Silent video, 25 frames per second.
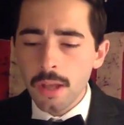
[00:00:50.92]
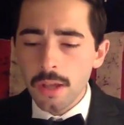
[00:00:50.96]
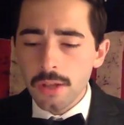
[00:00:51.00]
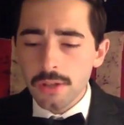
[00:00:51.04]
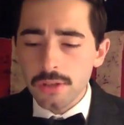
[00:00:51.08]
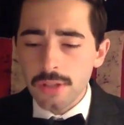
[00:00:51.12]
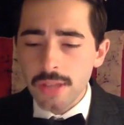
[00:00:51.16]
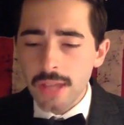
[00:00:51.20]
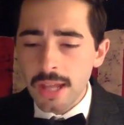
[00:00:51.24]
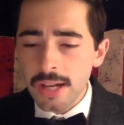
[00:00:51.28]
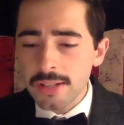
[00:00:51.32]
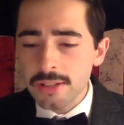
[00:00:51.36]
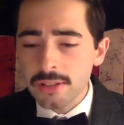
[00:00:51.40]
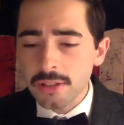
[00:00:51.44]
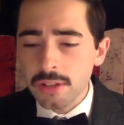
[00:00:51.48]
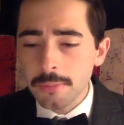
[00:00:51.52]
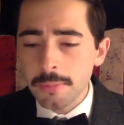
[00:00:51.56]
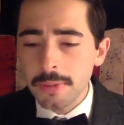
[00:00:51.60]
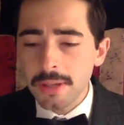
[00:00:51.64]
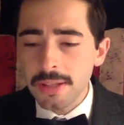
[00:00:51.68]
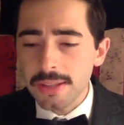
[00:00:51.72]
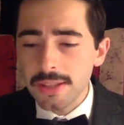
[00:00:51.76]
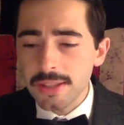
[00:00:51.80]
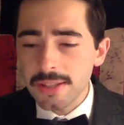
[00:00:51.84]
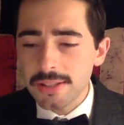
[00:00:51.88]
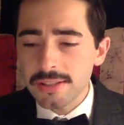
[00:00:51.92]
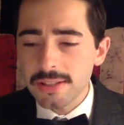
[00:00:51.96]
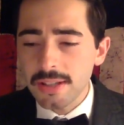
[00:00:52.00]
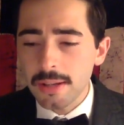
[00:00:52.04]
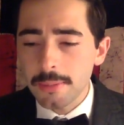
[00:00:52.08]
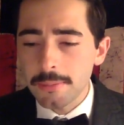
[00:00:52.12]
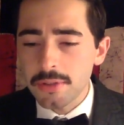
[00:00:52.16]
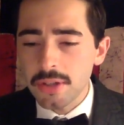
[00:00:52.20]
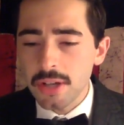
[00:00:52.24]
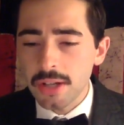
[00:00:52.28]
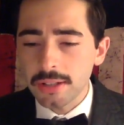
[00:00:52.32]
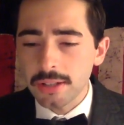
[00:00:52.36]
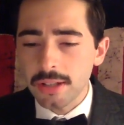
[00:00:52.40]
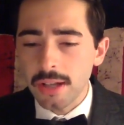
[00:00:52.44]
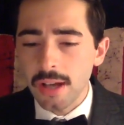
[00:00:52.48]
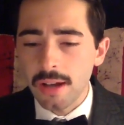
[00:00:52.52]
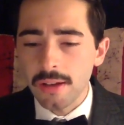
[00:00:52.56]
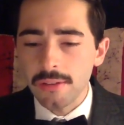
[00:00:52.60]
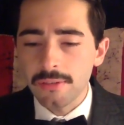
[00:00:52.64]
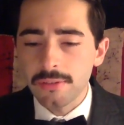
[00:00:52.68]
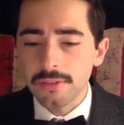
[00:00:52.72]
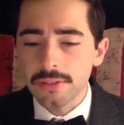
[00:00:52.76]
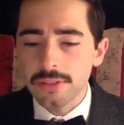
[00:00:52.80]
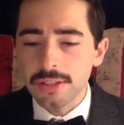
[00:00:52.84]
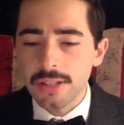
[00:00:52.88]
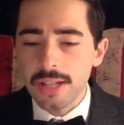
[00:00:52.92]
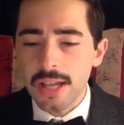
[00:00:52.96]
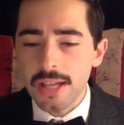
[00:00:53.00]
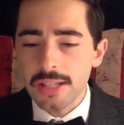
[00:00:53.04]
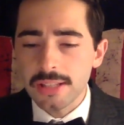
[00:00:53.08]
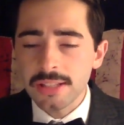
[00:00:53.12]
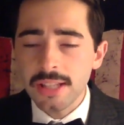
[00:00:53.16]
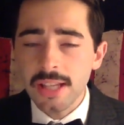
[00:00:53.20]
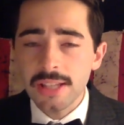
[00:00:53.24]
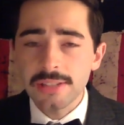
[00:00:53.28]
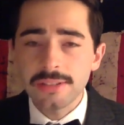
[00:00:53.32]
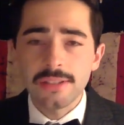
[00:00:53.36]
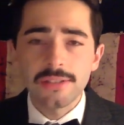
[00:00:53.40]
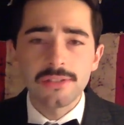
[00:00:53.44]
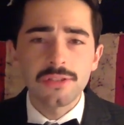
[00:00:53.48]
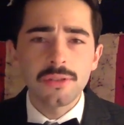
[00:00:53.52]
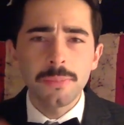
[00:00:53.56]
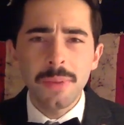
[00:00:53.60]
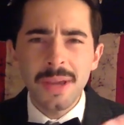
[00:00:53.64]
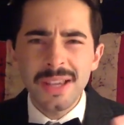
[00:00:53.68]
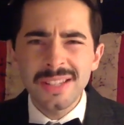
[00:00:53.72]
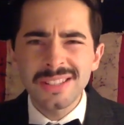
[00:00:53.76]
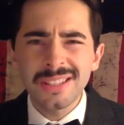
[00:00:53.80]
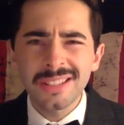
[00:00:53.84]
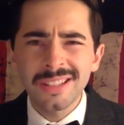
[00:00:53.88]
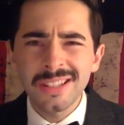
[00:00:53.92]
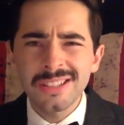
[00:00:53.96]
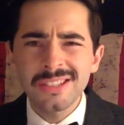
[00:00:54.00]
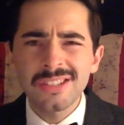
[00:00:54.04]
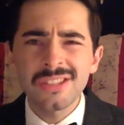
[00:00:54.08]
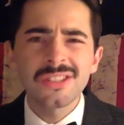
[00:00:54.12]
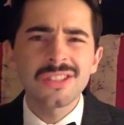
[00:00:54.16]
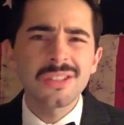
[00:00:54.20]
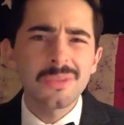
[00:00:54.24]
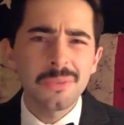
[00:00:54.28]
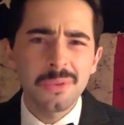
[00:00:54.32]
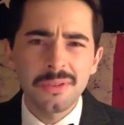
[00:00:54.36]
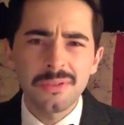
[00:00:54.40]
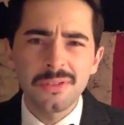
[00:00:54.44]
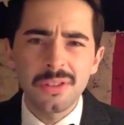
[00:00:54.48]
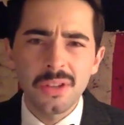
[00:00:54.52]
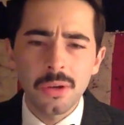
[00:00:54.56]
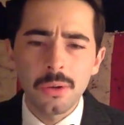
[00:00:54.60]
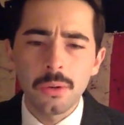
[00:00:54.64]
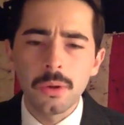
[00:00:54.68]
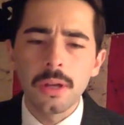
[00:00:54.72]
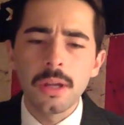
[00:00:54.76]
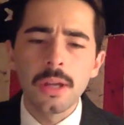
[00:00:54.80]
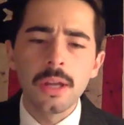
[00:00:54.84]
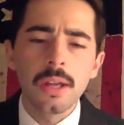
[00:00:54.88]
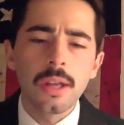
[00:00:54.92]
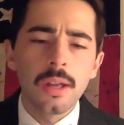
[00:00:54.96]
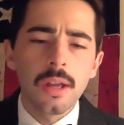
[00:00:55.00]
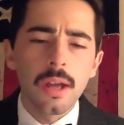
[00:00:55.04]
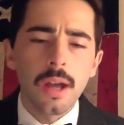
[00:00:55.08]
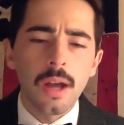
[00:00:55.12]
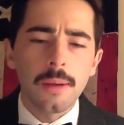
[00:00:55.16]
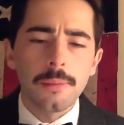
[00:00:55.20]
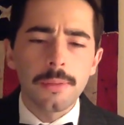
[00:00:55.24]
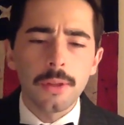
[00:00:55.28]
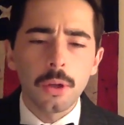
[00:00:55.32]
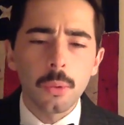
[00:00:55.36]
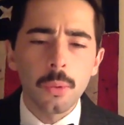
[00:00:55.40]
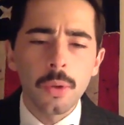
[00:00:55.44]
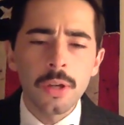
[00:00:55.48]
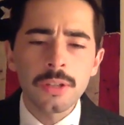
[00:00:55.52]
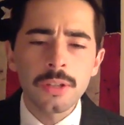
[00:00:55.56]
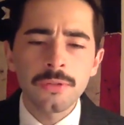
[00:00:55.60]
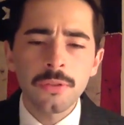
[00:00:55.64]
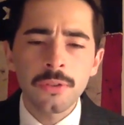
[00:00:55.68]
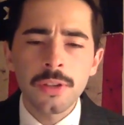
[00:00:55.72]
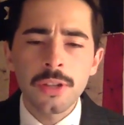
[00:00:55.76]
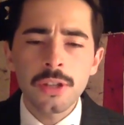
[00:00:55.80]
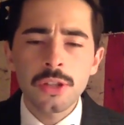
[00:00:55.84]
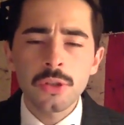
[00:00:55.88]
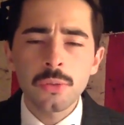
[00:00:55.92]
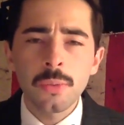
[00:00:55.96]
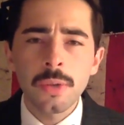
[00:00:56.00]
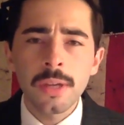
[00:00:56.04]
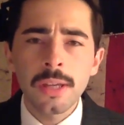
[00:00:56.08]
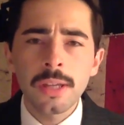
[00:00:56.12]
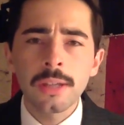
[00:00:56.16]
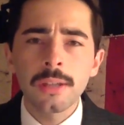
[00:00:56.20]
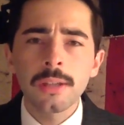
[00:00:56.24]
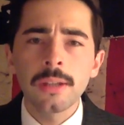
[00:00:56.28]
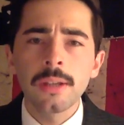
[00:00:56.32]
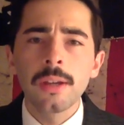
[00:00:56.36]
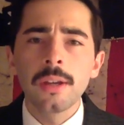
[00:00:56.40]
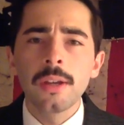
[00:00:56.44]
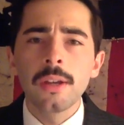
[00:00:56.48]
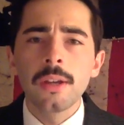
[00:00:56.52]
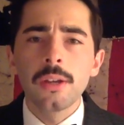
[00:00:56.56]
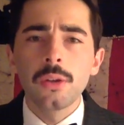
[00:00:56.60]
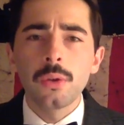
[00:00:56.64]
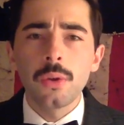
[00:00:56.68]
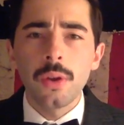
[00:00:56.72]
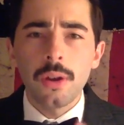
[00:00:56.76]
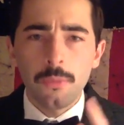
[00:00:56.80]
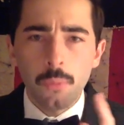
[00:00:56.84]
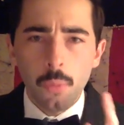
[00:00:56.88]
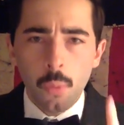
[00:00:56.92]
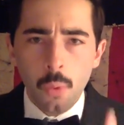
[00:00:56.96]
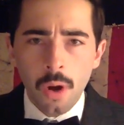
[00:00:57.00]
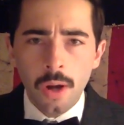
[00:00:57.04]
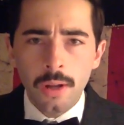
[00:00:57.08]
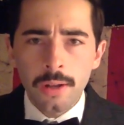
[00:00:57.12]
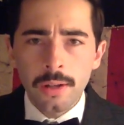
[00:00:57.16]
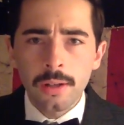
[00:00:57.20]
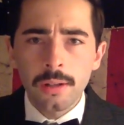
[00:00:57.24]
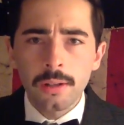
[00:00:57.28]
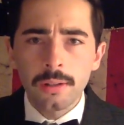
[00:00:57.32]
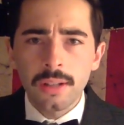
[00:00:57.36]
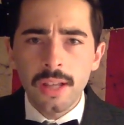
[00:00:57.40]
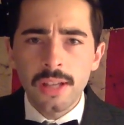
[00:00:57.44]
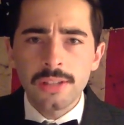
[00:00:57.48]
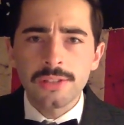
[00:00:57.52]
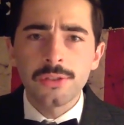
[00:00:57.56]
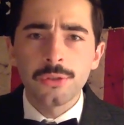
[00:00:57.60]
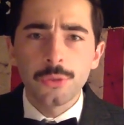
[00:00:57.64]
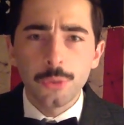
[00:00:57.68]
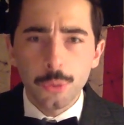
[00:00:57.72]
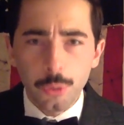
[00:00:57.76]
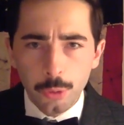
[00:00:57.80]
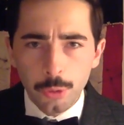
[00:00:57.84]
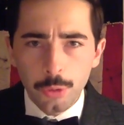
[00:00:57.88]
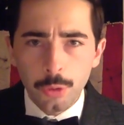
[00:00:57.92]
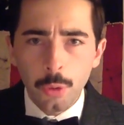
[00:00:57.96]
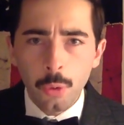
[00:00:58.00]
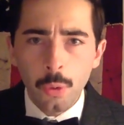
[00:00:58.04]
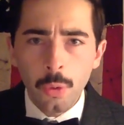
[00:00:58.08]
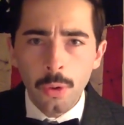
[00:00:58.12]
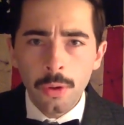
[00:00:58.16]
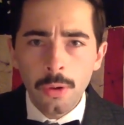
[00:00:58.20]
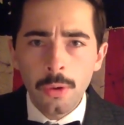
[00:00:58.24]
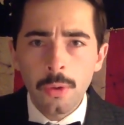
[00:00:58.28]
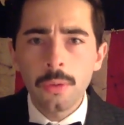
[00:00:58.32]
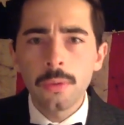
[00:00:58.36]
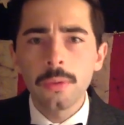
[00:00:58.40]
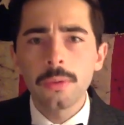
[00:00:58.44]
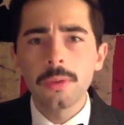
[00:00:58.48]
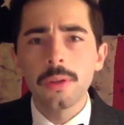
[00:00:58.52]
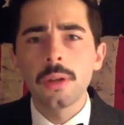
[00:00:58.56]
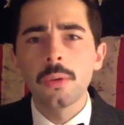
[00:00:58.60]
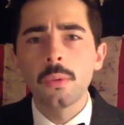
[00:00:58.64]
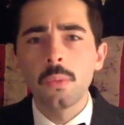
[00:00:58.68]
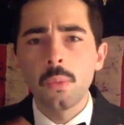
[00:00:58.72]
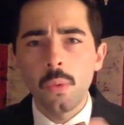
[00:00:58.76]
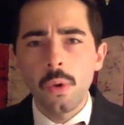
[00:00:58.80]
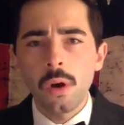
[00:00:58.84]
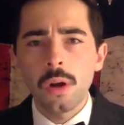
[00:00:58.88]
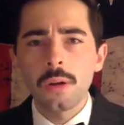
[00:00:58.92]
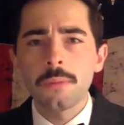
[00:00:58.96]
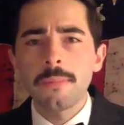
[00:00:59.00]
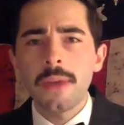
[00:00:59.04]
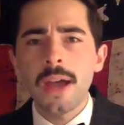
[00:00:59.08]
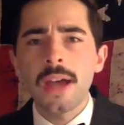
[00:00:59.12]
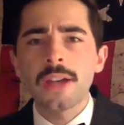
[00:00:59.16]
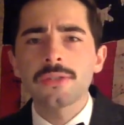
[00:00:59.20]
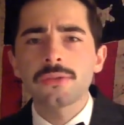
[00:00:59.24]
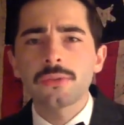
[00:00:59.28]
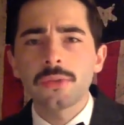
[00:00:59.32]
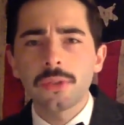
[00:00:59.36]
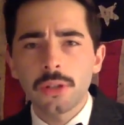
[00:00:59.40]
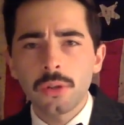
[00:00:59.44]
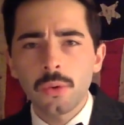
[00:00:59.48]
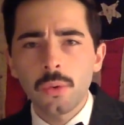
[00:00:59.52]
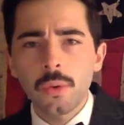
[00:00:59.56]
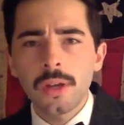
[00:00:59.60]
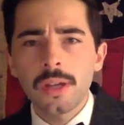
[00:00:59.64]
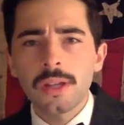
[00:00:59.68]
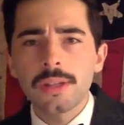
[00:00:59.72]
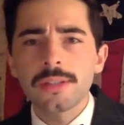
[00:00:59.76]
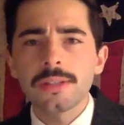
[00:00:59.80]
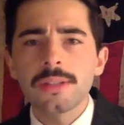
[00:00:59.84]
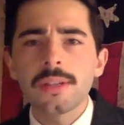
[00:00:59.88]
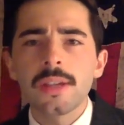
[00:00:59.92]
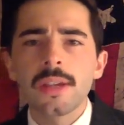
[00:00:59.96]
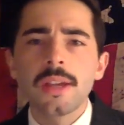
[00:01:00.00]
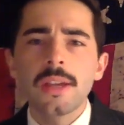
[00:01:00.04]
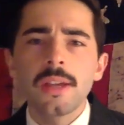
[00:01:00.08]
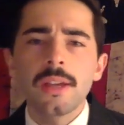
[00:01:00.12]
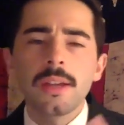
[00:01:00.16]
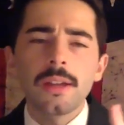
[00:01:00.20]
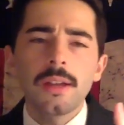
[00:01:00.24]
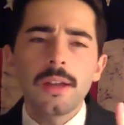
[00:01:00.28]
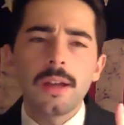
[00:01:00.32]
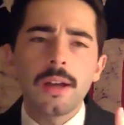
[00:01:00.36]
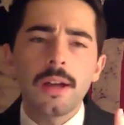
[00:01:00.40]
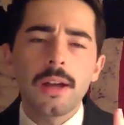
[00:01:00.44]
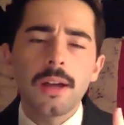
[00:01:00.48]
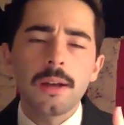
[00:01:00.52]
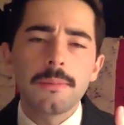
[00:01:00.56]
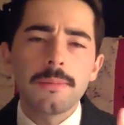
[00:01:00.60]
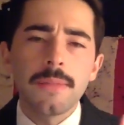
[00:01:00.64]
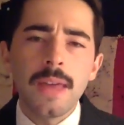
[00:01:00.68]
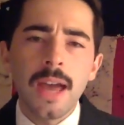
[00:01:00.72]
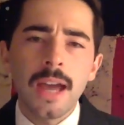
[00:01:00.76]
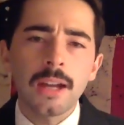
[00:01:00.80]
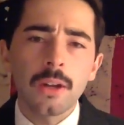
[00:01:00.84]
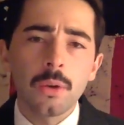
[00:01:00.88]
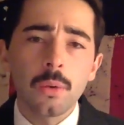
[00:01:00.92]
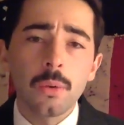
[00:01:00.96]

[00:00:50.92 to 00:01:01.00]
So that is going to be the subject of today's lesson. So basically, just to review, uh, the quiz for this week, you have one lesson tutorial and one mastery quiz. Um, that